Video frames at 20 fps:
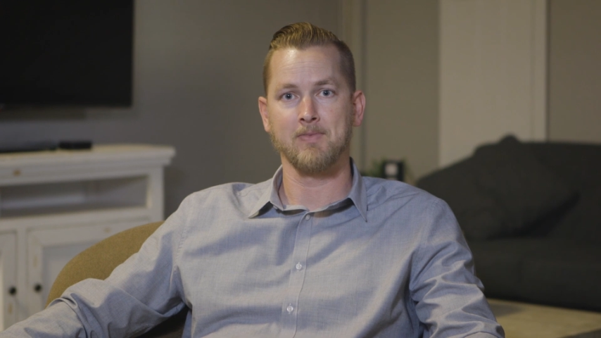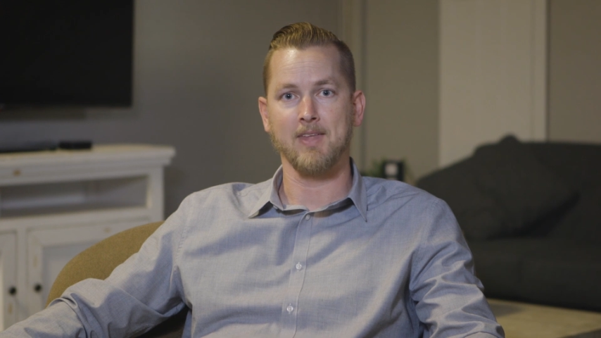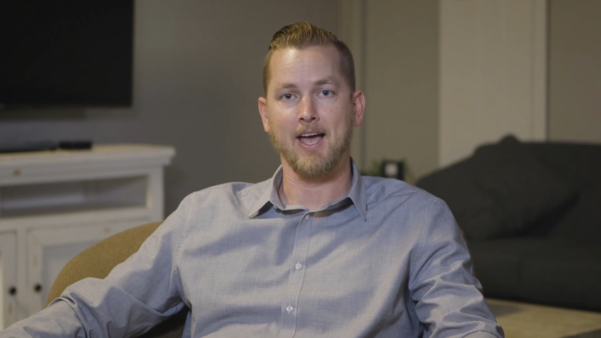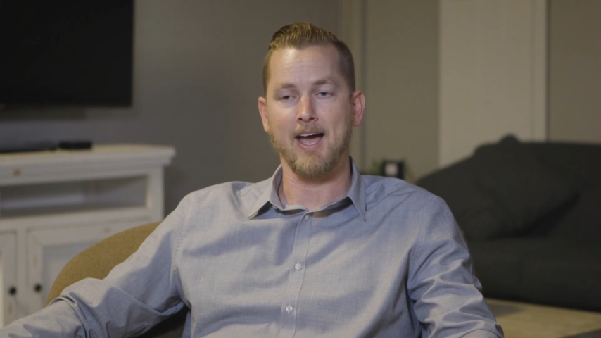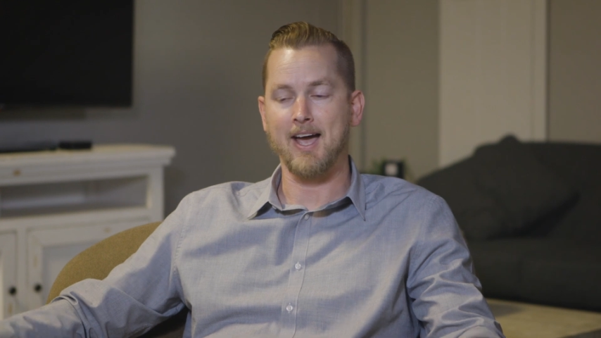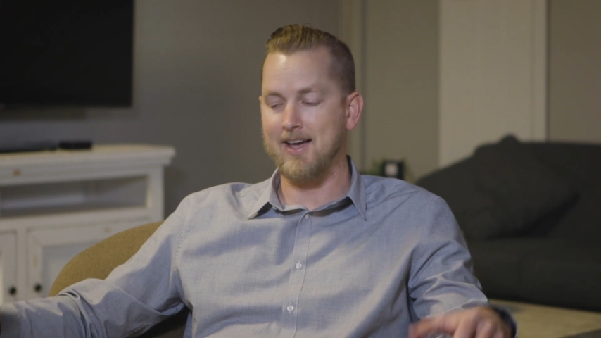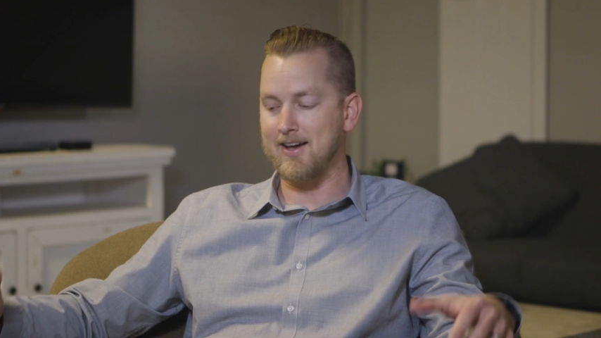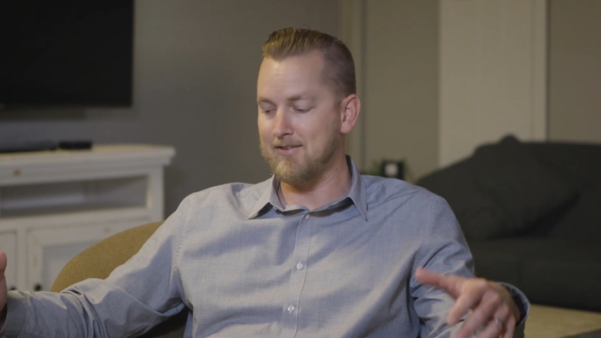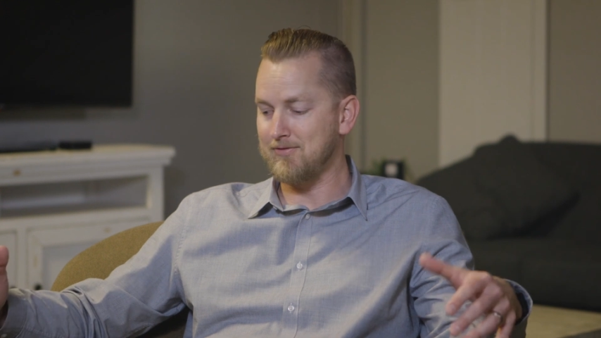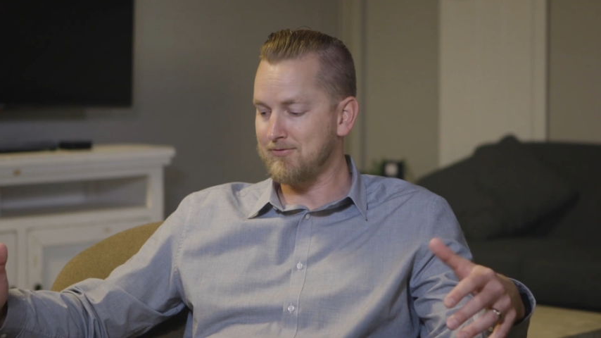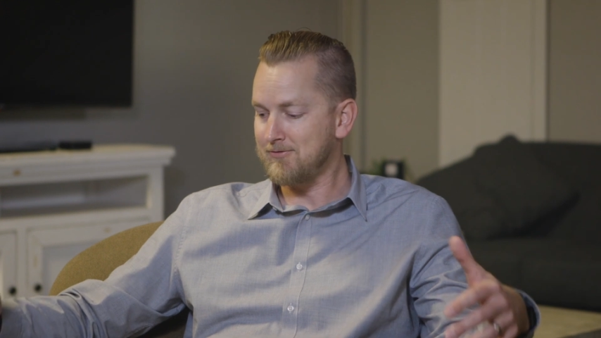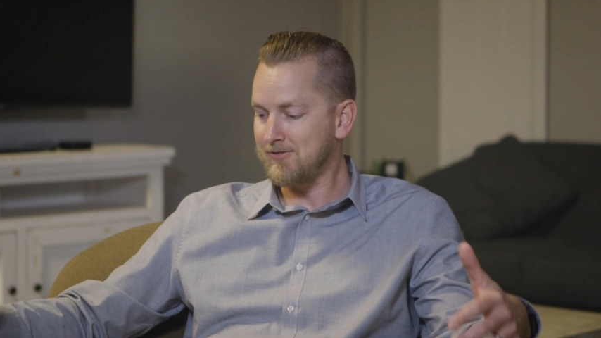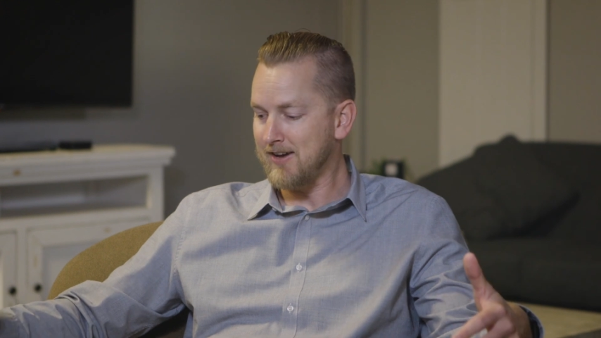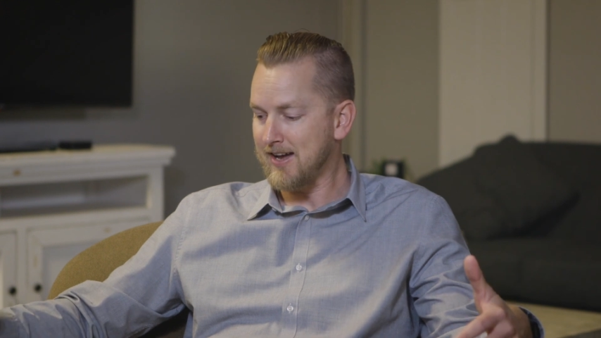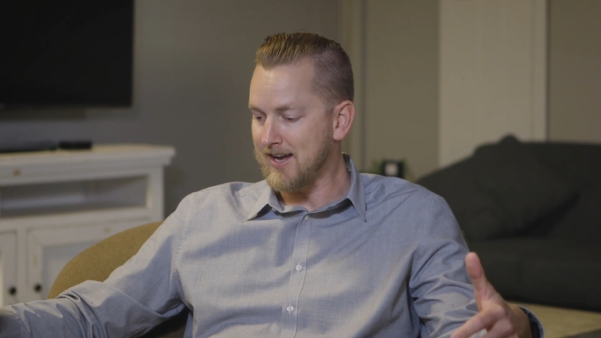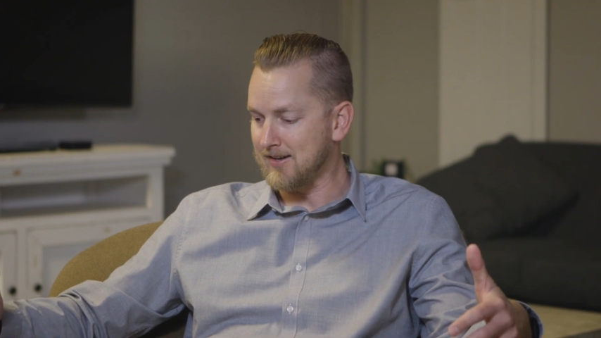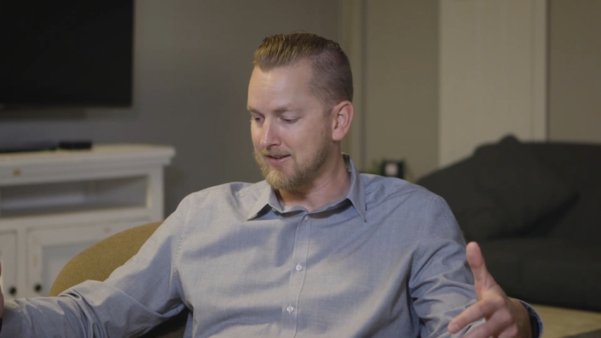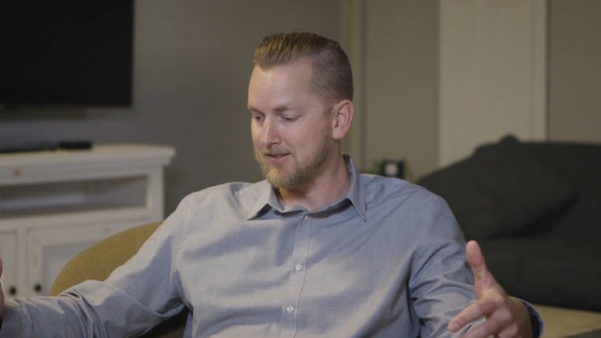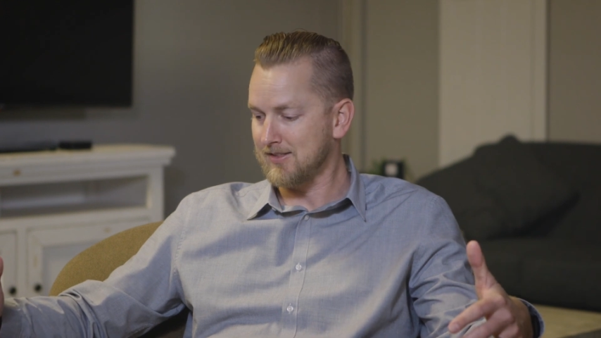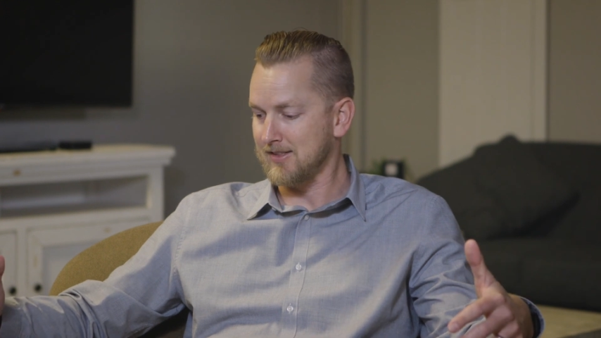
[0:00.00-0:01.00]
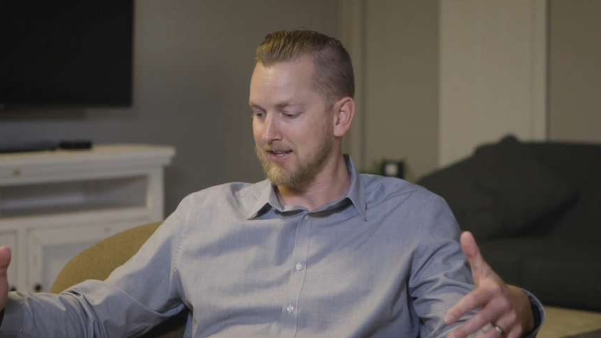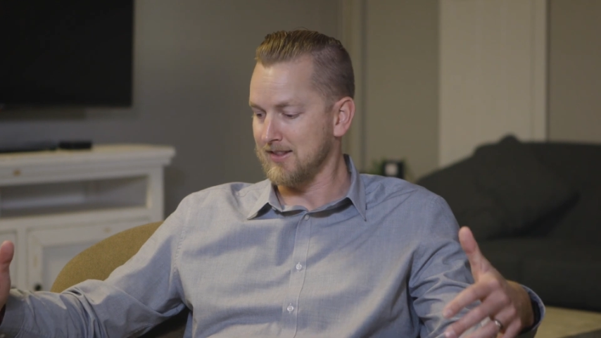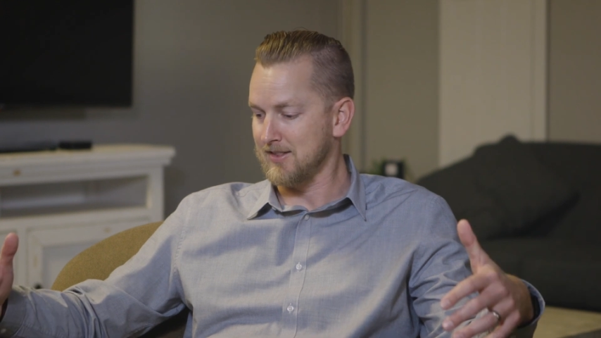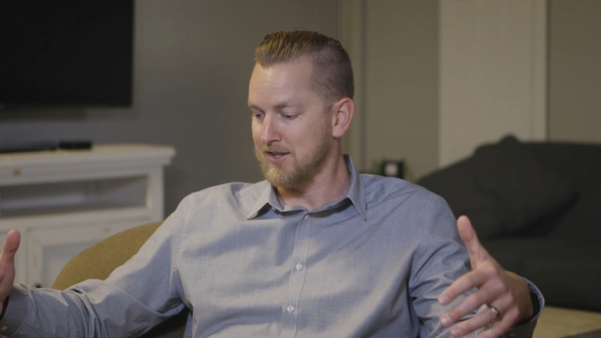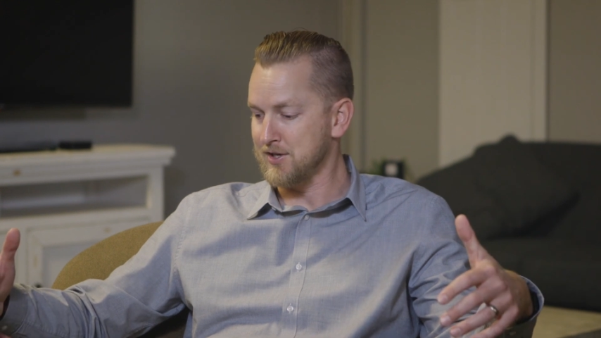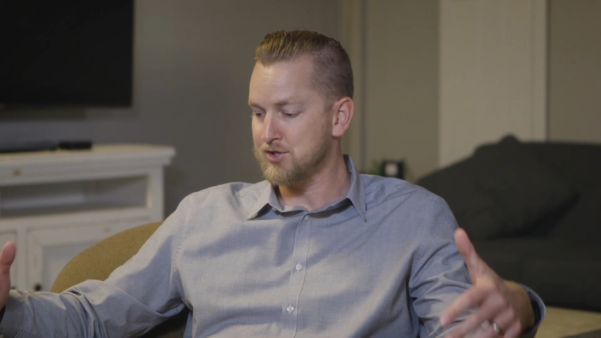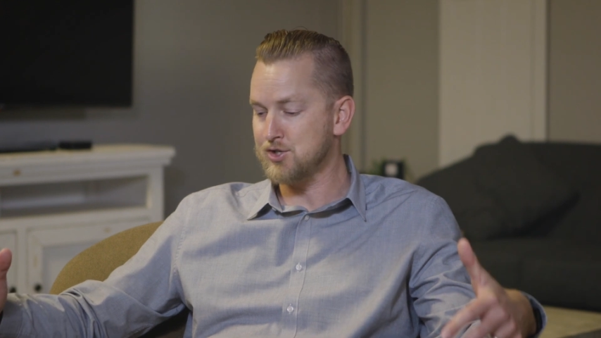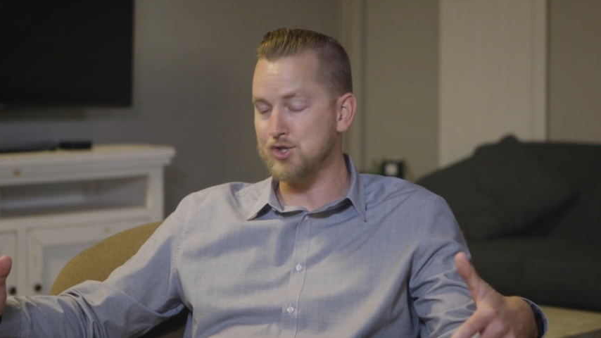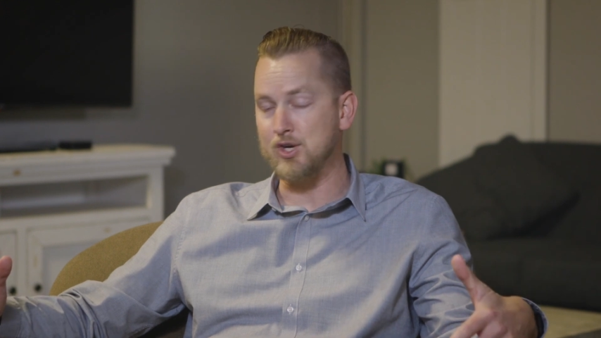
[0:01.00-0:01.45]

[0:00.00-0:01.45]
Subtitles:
I have faith that this